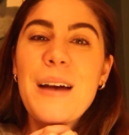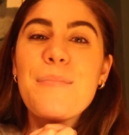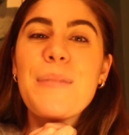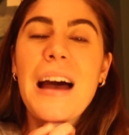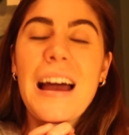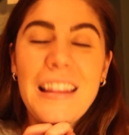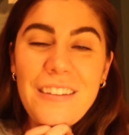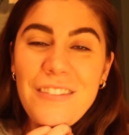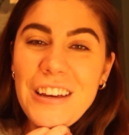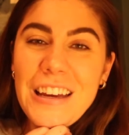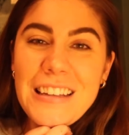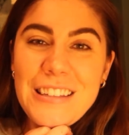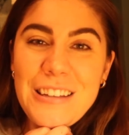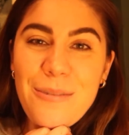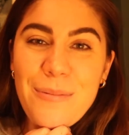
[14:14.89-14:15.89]
But I love you
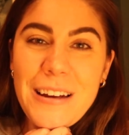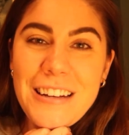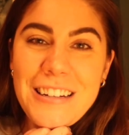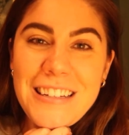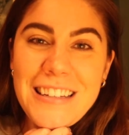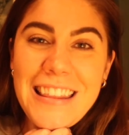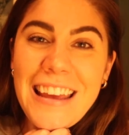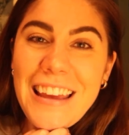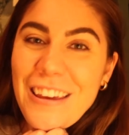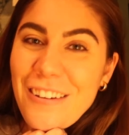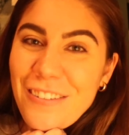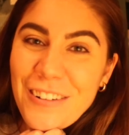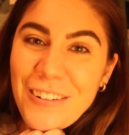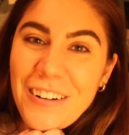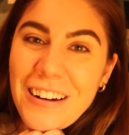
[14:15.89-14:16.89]
guys so much. Thank you
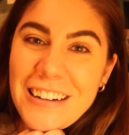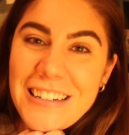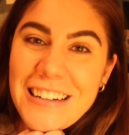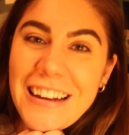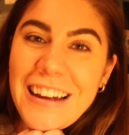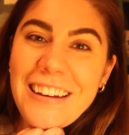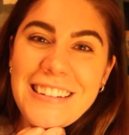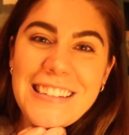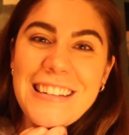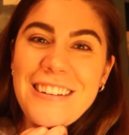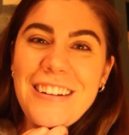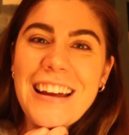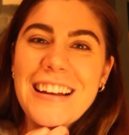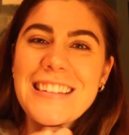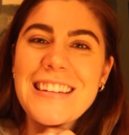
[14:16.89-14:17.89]
for watching. I'll see you
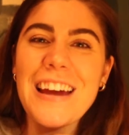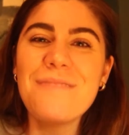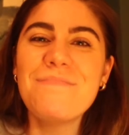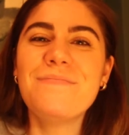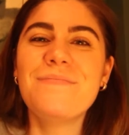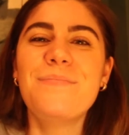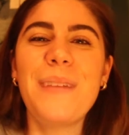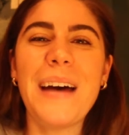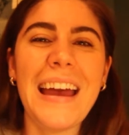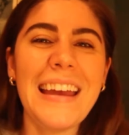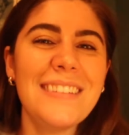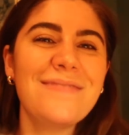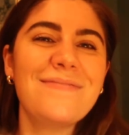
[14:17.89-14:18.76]
next time. Bye.